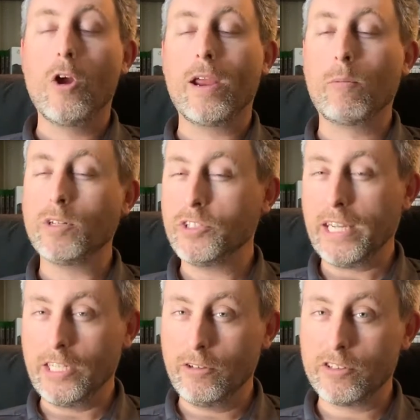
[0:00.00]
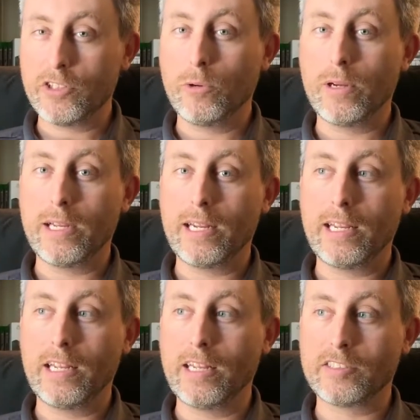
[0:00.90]
And once you get used to it,
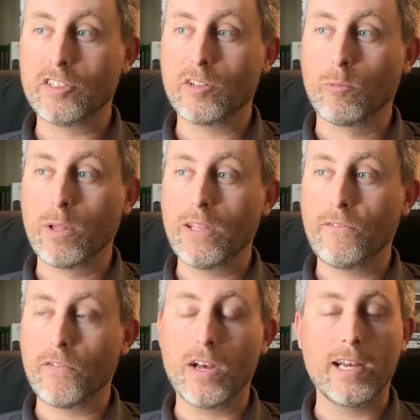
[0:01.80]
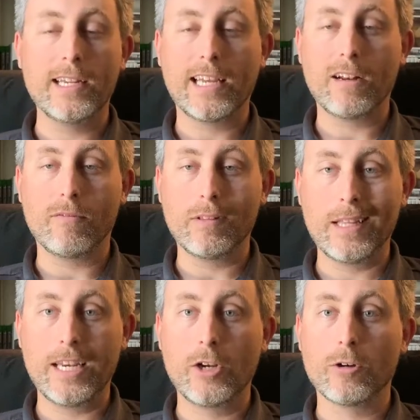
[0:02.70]
it's just a really fun, kind of
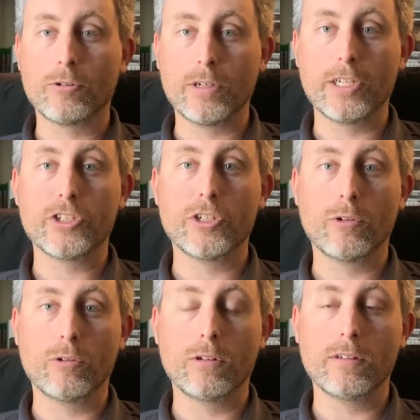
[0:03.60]
linear, traditional